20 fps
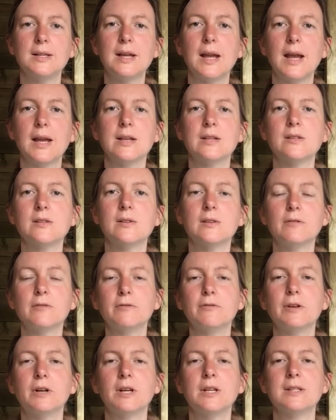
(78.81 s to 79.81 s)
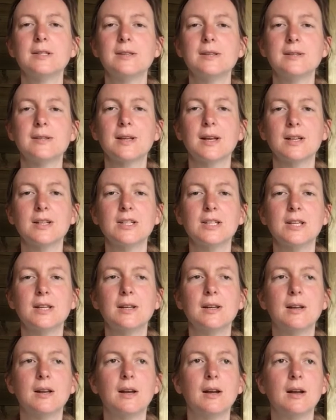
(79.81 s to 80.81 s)
gate of
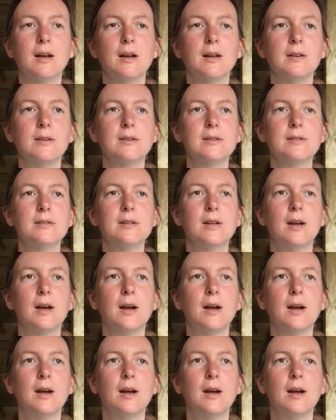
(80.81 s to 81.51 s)
discussion and